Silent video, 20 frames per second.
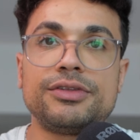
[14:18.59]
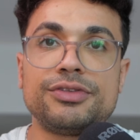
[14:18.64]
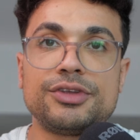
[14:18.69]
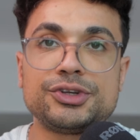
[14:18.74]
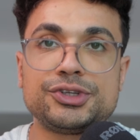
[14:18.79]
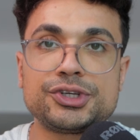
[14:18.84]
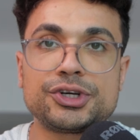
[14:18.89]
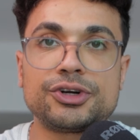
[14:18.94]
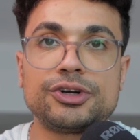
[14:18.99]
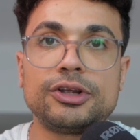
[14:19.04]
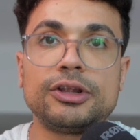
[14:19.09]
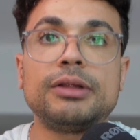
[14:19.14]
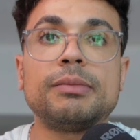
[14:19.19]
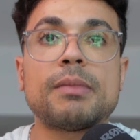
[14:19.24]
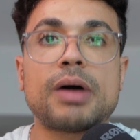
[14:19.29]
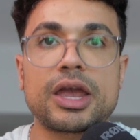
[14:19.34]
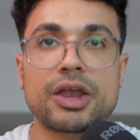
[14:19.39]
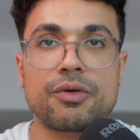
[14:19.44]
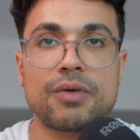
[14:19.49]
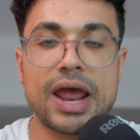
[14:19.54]
in the journal
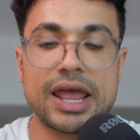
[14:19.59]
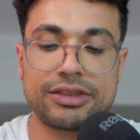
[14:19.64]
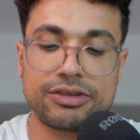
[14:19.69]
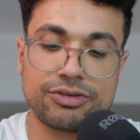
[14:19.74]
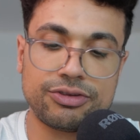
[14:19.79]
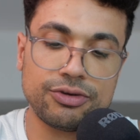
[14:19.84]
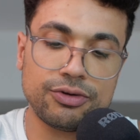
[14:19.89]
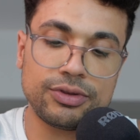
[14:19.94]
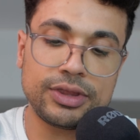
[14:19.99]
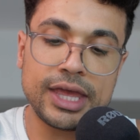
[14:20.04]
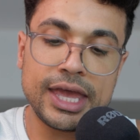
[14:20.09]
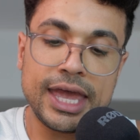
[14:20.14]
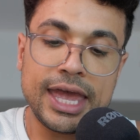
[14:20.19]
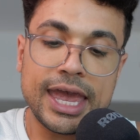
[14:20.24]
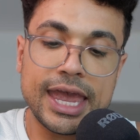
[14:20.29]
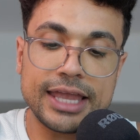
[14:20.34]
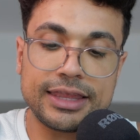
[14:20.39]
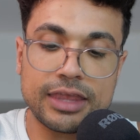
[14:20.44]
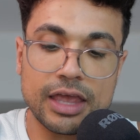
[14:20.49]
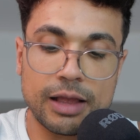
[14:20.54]
my gratitude,
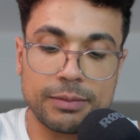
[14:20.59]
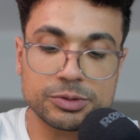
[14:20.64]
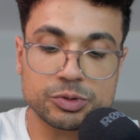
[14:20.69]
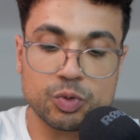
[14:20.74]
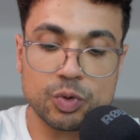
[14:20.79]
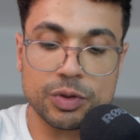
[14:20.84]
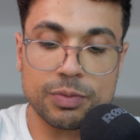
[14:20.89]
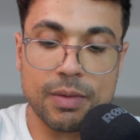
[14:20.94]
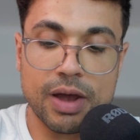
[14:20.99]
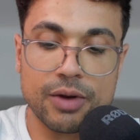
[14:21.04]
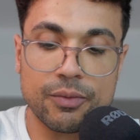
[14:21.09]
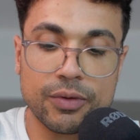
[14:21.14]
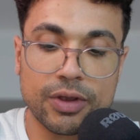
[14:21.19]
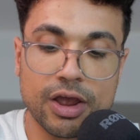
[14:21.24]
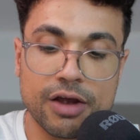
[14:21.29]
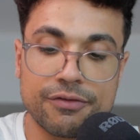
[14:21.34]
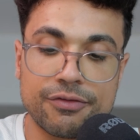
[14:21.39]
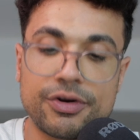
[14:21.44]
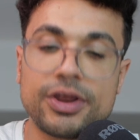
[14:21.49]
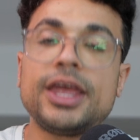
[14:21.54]
it helps with my
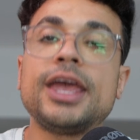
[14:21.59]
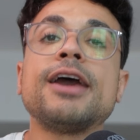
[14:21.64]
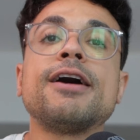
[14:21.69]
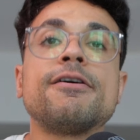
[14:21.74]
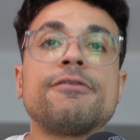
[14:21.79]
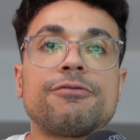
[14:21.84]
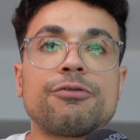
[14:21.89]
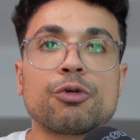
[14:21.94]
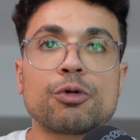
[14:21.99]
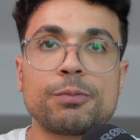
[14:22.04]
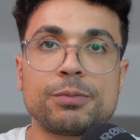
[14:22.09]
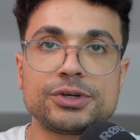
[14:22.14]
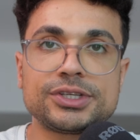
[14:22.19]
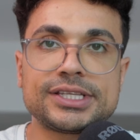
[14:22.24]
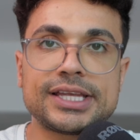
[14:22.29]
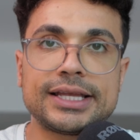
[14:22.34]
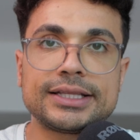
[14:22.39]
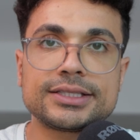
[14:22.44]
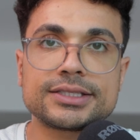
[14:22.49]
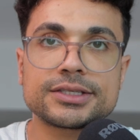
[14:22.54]
recovery
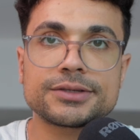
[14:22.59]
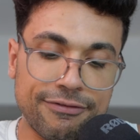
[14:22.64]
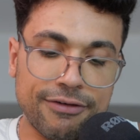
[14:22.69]
4%.